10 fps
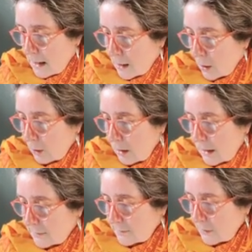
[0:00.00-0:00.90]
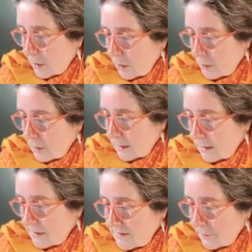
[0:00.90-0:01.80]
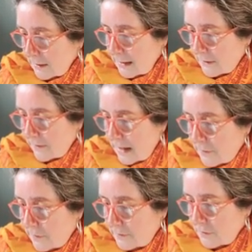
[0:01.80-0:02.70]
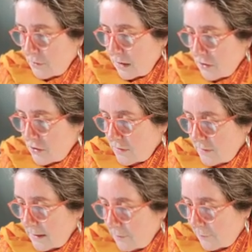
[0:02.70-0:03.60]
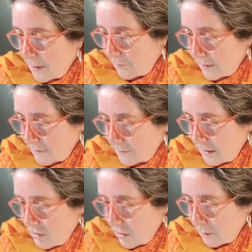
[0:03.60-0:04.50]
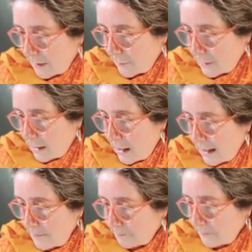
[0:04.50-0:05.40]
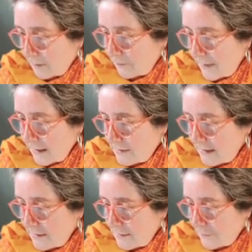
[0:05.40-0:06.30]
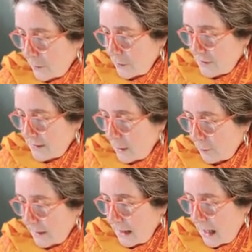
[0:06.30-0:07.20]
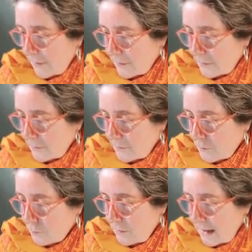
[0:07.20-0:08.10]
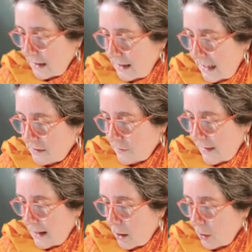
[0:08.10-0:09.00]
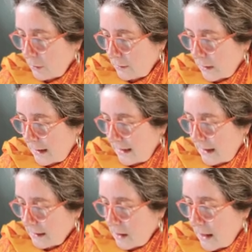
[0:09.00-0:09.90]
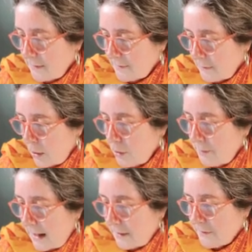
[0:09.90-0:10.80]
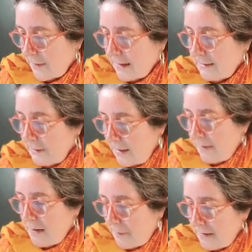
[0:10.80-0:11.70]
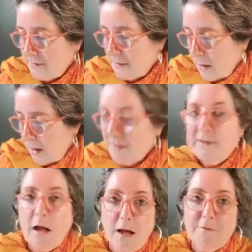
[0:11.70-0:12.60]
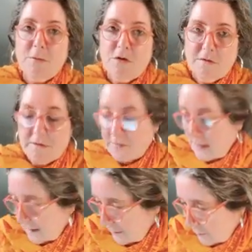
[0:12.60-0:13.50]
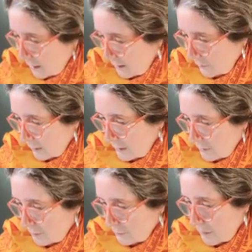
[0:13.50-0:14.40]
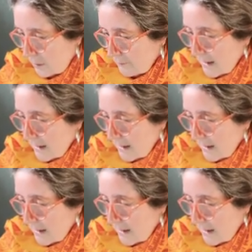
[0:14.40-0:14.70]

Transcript: All right, so let me see if I can get to the end of this introduction and see if Vix is actually going to be on the line. Vix is devoted to helping others to reconnect to their own light, inner guidance and own power so they can live out their best and highest lives, which is exactly what I would like to do as well.